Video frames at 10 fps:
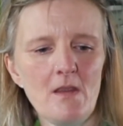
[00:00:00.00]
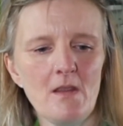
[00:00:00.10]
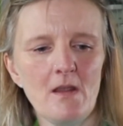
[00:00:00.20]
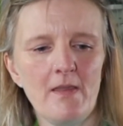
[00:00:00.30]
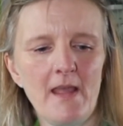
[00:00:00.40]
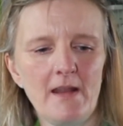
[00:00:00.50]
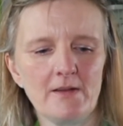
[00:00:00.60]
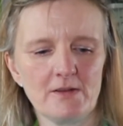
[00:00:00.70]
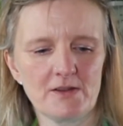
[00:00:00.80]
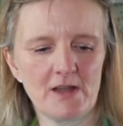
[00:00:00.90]
and then
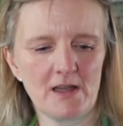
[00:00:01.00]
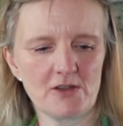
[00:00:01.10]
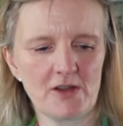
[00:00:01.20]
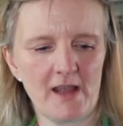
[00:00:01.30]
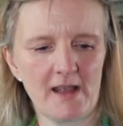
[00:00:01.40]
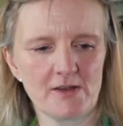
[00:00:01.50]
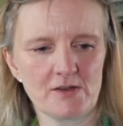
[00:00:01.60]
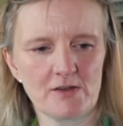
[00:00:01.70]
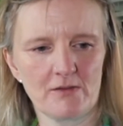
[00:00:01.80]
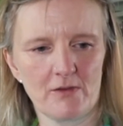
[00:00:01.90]
stitch
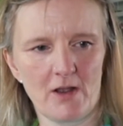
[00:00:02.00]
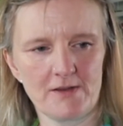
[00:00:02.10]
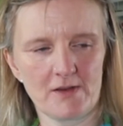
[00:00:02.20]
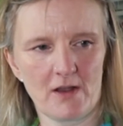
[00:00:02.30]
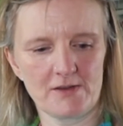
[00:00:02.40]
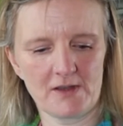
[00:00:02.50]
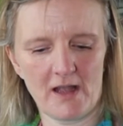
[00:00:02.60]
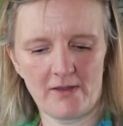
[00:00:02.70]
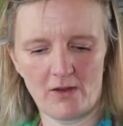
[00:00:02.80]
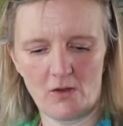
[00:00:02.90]
this right sides
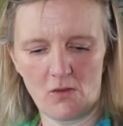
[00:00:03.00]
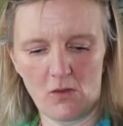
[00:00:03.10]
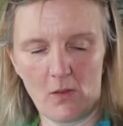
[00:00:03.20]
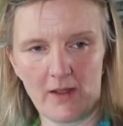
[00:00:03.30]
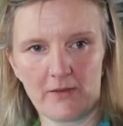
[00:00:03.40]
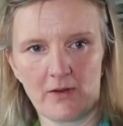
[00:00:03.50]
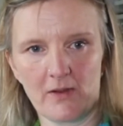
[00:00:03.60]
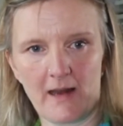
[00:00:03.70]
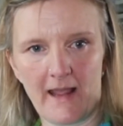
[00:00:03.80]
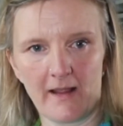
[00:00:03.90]
together all the way through
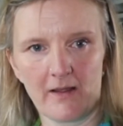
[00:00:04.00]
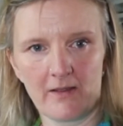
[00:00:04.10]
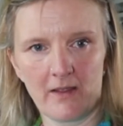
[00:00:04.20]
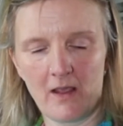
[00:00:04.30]
the length.